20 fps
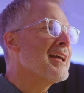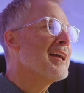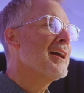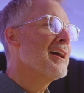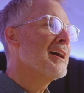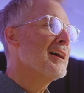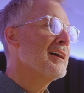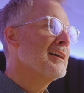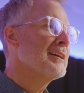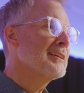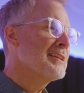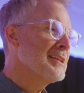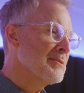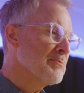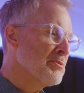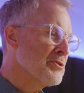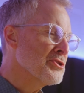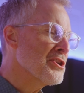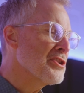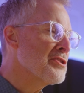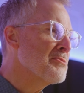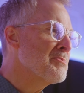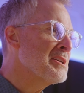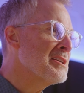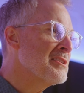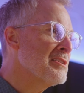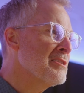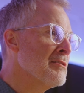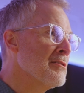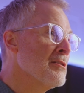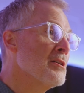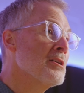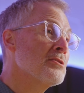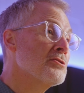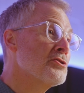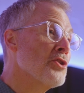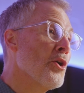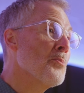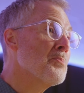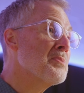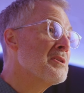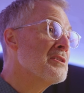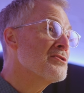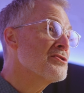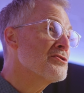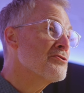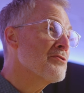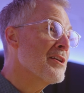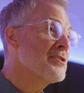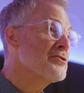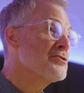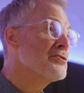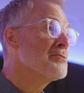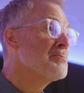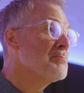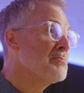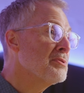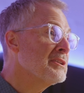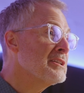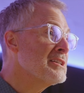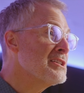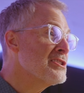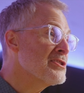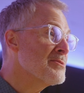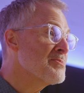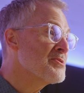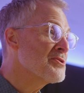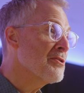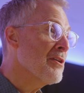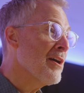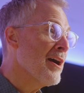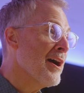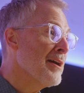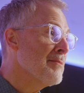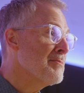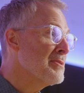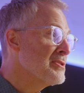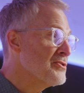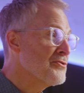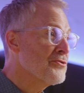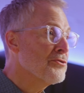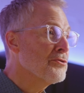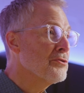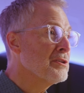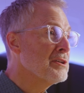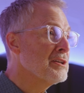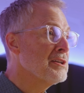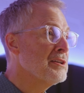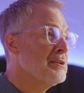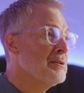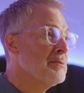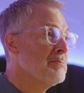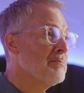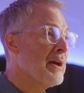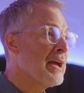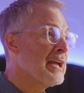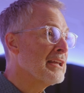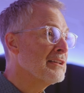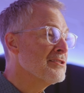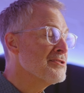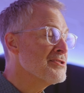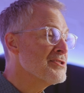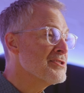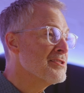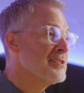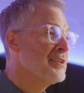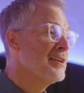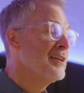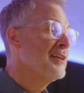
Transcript: hey, again, appreciate you being here. Don't be a stranger. Please subscribe. It's free, painless,